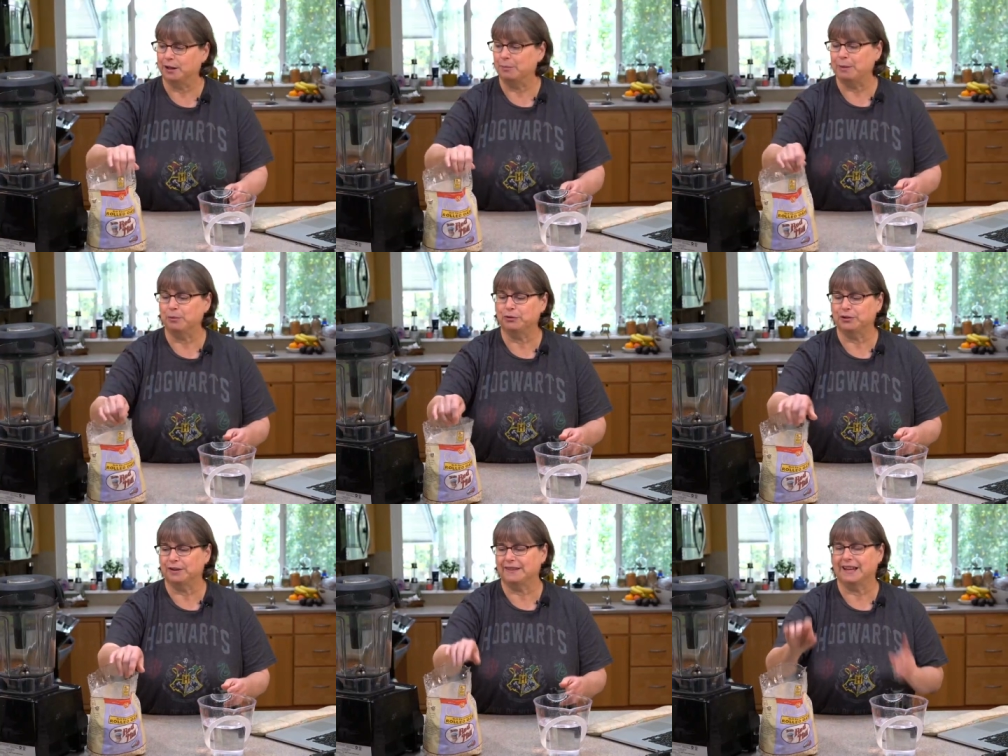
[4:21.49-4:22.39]
And maybe we'll
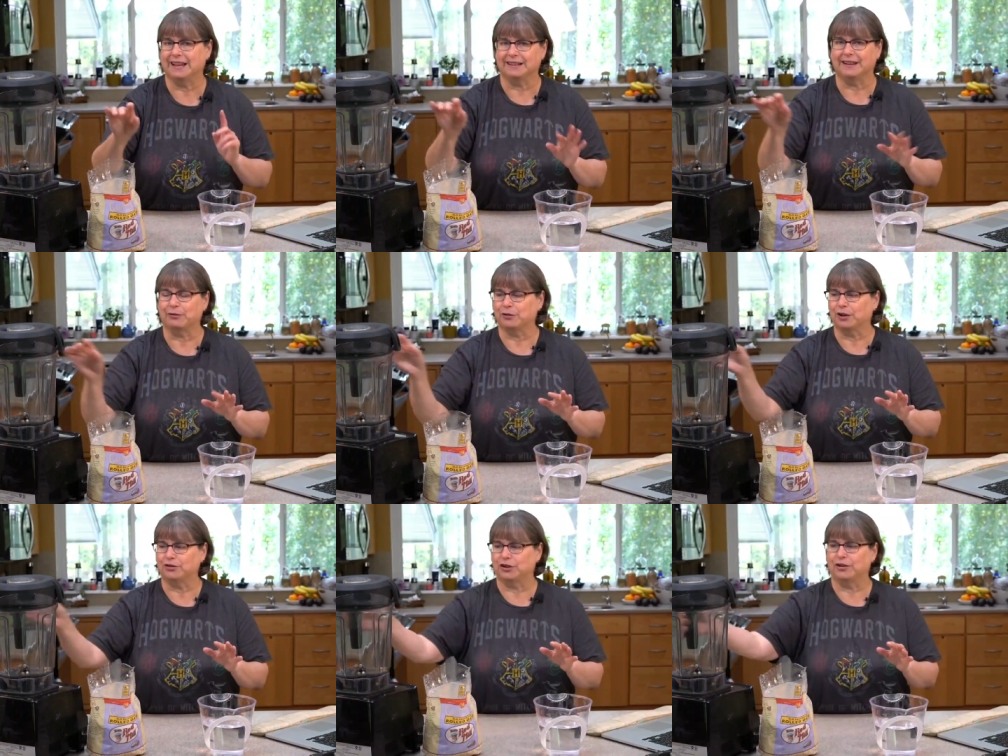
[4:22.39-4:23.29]
do it at the end after
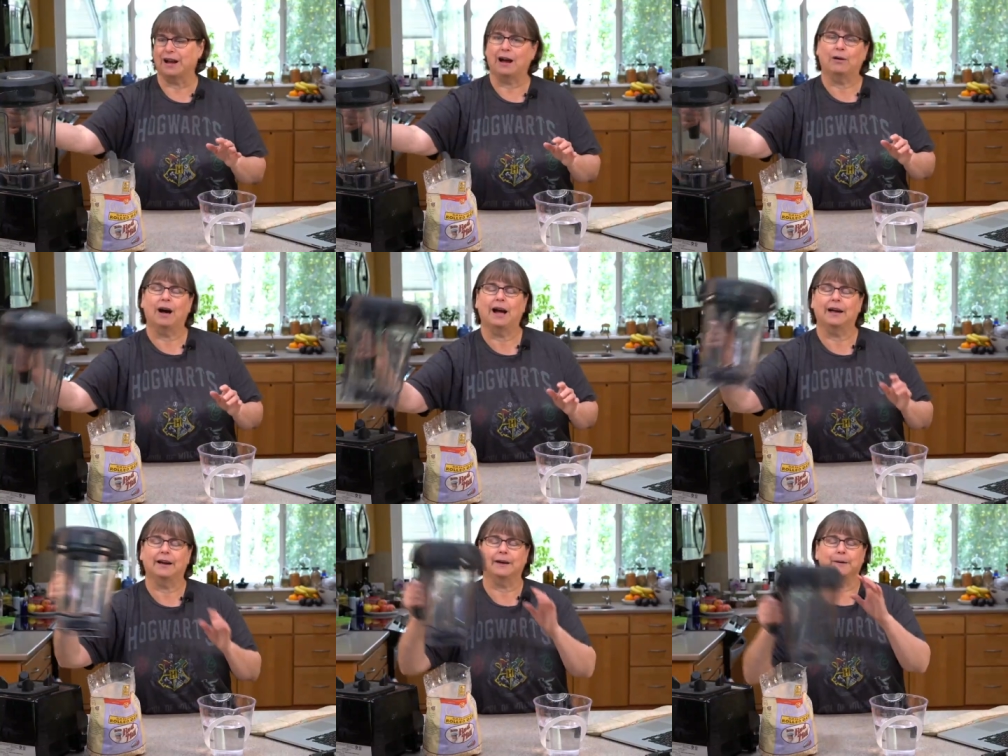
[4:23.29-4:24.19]
I show you how
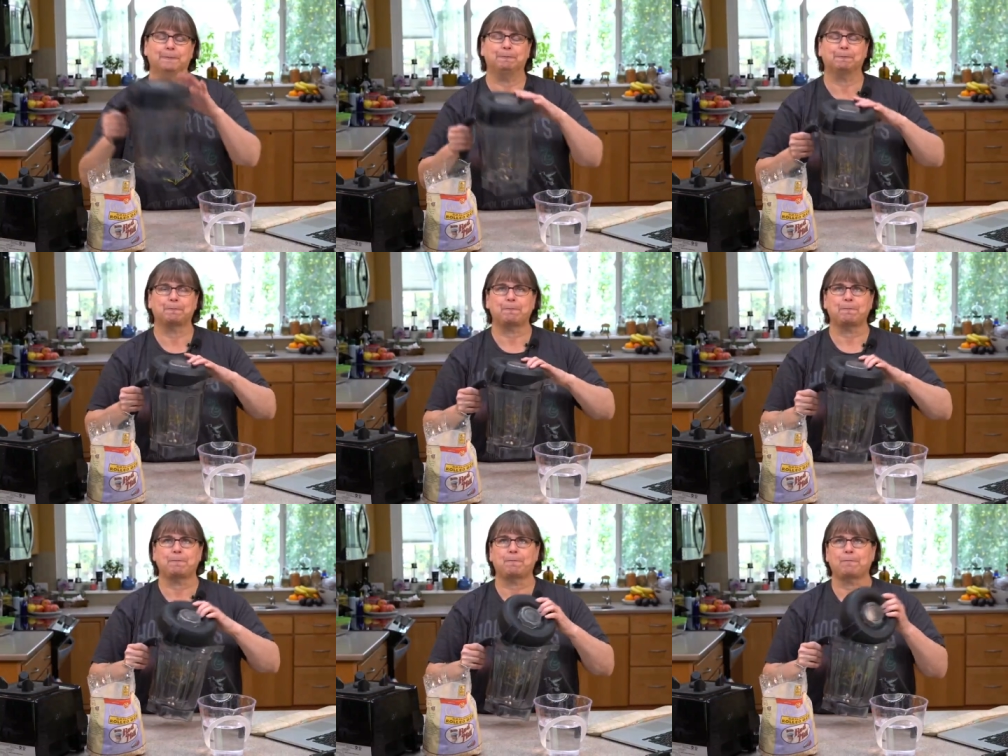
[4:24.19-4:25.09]
I
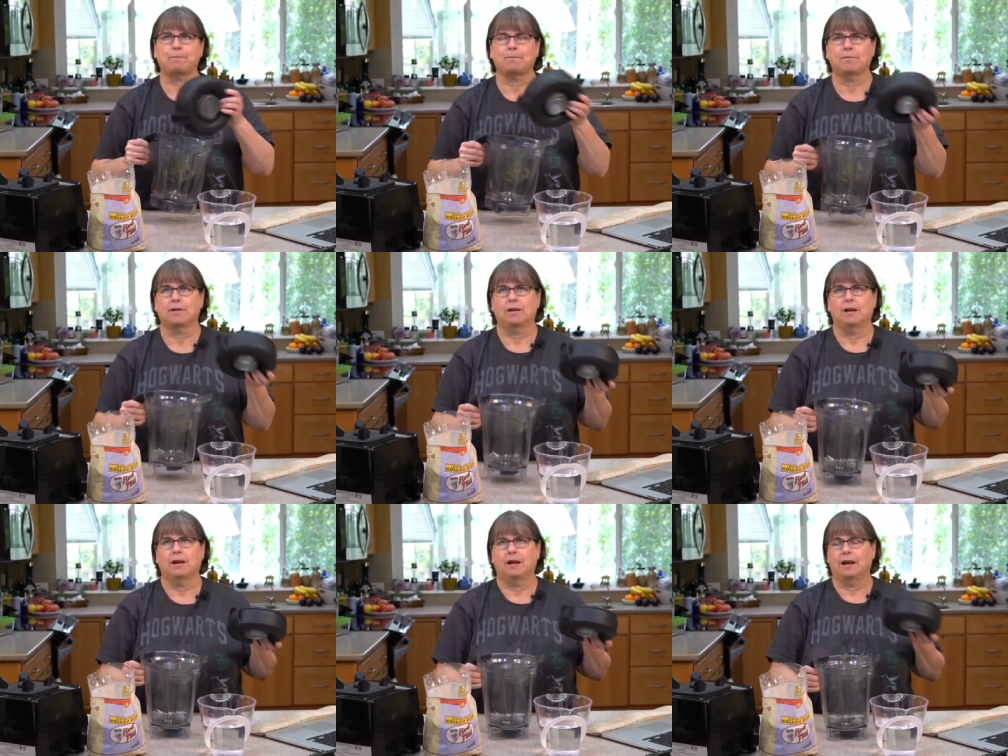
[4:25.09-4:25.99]

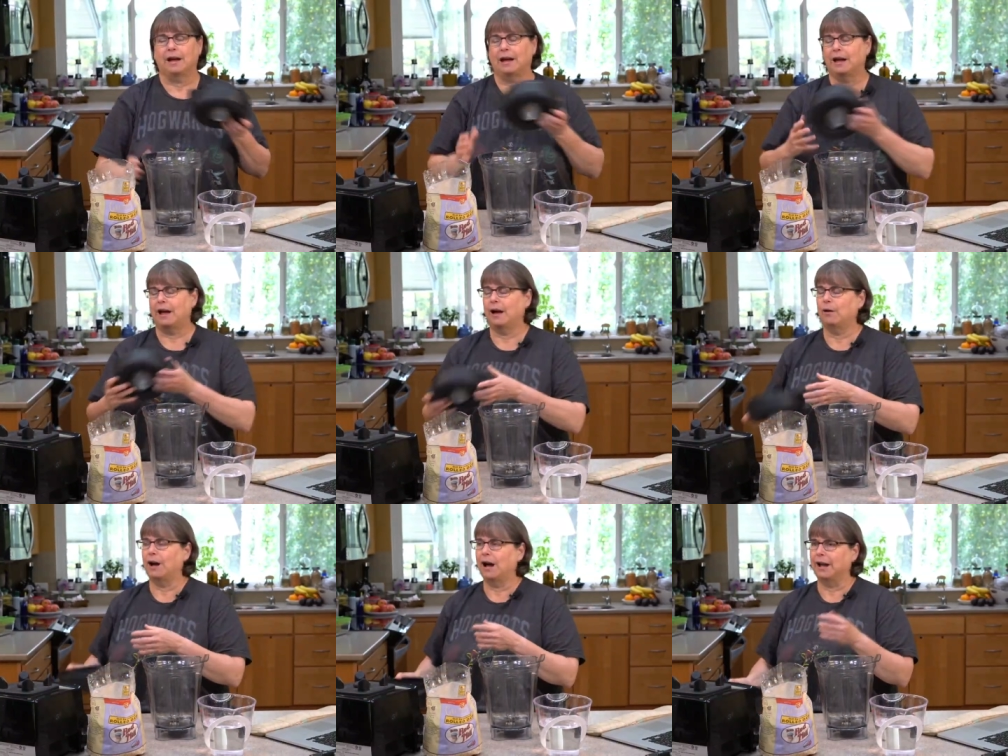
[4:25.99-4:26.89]
um,
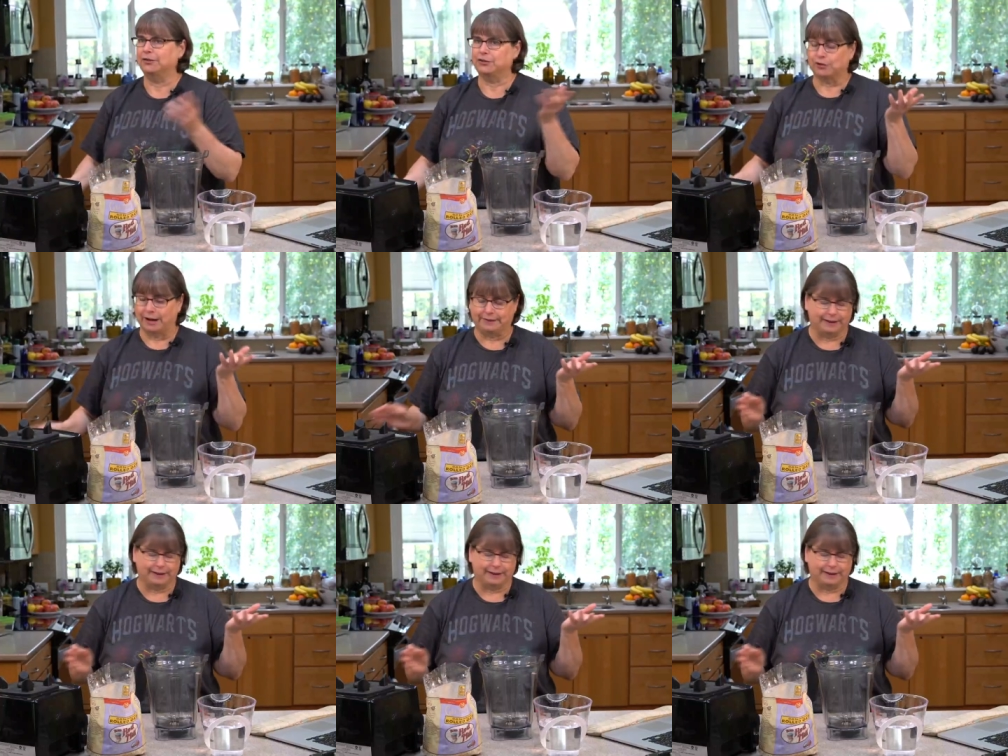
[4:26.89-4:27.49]
how I strain